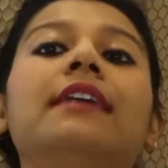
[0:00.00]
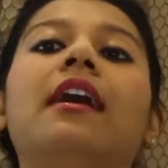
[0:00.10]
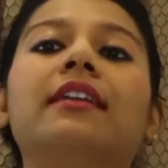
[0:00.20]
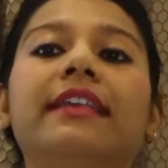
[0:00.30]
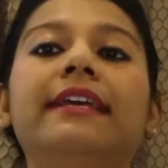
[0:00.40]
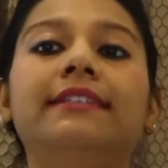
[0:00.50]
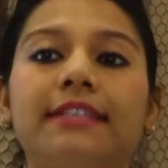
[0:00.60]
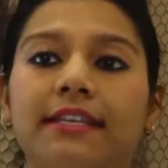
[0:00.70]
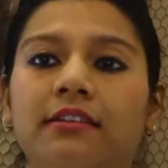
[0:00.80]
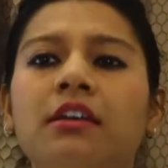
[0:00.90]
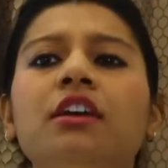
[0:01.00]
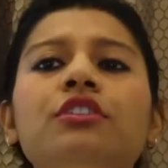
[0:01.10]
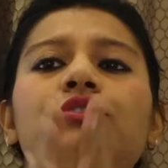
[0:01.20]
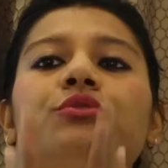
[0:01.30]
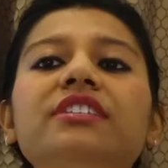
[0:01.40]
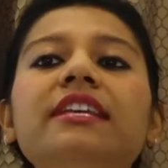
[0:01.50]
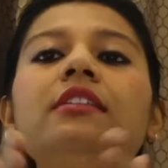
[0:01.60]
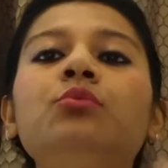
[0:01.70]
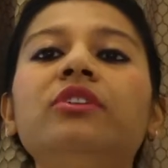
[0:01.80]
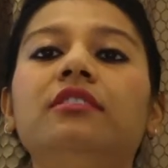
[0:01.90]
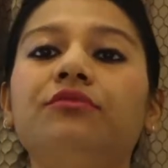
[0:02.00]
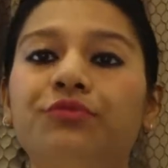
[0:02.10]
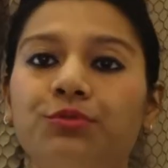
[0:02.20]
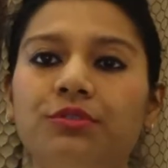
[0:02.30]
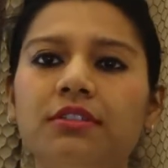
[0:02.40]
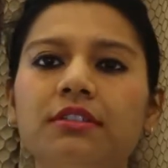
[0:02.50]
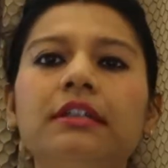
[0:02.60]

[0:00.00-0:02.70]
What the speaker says: are kicked in to deal with the food: